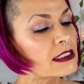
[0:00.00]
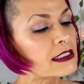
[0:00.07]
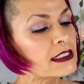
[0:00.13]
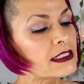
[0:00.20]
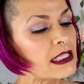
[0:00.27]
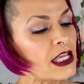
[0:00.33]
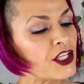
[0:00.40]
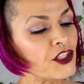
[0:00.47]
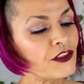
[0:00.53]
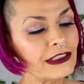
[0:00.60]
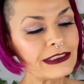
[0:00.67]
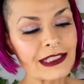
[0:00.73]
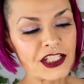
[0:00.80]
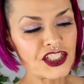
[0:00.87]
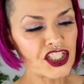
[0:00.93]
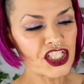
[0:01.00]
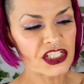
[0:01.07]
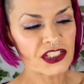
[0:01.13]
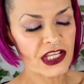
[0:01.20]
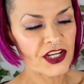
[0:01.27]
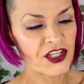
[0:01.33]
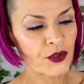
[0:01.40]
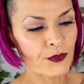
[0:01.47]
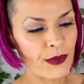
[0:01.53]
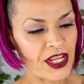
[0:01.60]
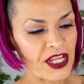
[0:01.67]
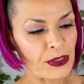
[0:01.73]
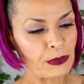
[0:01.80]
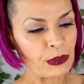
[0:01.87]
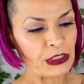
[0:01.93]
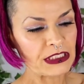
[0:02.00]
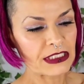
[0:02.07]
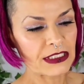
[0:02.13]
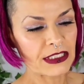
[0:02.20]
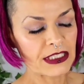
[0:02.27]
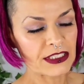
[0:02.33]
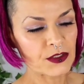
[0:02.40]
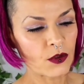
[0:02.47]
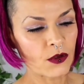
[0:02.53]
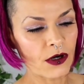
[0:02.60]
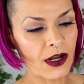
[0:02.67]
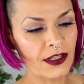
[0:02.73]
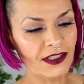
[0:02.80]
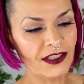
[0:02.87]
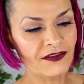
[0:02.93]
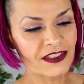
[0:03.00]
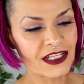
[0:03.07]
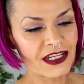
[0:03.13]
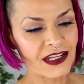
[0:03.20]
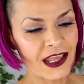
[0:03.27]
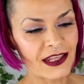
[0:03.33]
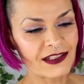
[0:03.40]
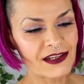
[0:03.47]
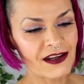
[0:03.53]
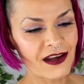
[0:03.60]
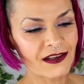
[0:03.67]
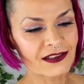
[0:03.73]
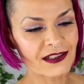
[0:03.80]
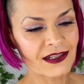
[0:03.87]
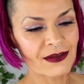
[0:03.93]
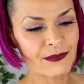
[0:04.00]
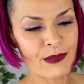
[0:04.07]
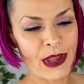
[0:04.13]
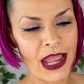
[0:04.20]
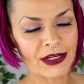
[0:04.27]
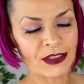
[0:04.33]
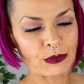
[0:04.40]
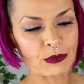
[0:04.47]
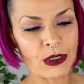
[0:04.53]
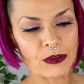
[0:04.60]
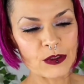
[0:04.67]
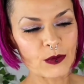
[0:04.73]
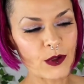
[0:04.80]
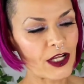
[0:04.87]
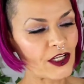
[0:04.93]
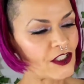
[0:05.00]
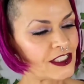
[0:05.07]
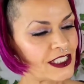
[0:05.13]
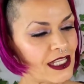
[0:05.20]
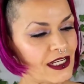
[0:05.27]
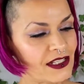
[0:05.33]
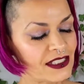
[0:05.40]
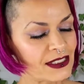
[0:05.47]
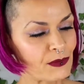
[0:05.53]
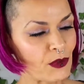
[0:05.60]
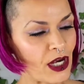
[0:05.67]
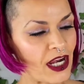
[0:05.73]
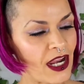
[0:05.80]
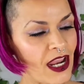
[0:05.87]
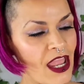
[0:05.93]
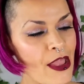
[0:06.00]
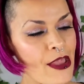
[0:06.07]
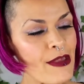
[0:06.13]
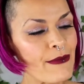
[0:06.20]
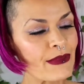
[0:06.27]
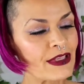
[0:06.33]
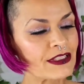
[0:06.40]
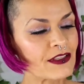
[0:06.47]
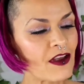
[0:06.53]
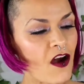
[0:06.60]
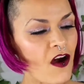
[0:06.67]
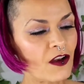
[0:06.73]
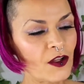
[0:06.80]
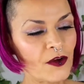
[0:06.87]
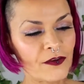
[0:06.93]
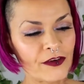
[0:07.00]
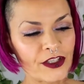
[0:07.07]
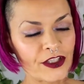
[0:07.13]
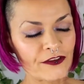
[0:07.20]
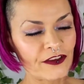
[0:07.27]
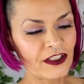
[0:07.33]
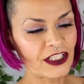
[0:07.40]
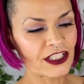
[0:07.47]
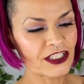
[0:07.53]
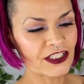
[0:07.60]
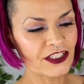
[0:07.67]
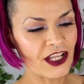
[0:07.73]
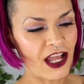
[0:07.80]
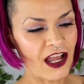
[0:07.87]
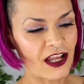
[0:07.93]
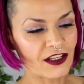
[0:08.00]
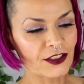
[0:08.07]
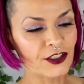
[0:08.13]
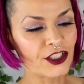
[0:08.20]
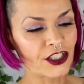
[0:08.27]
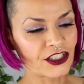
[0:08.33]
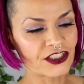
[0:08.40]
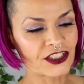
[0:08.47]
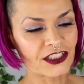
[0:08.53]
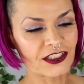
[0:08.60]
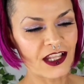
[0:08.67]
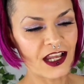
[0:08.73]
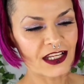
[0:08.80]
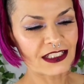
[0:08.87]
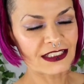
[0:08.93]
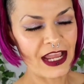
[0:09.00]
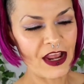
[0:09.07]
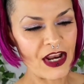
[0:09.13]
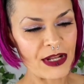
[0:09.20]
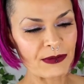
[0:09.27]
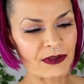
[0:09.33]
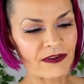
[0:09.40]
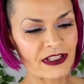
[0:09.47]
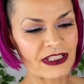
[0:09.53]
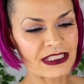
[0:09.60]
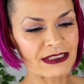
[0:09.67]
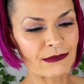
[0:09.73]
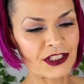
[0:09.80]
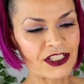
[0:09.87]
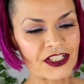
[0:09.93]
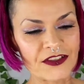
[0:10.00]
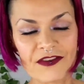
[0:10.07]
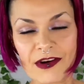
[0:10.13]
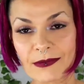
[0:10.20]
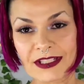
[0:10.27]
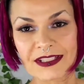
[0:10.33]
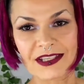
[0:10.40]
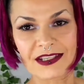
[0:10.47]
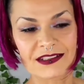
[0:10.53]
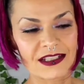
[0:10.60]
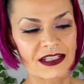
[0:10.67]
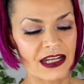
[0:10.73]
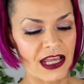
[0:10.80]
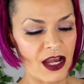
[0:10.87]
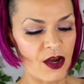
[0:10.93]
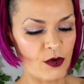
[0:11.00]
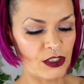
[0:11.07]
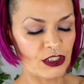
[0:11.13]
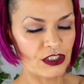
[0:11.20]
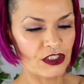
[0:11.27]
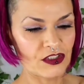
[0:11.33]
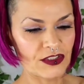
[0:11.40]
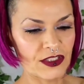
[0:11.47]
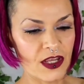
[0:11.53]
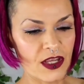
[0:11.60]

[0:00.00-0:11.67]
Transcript: Set your intentions and your makeup with this aura lifting antioxidant packed rose water setting spray. Mist all over your finished look to lock it down and prevent smudging for up to 16 hours.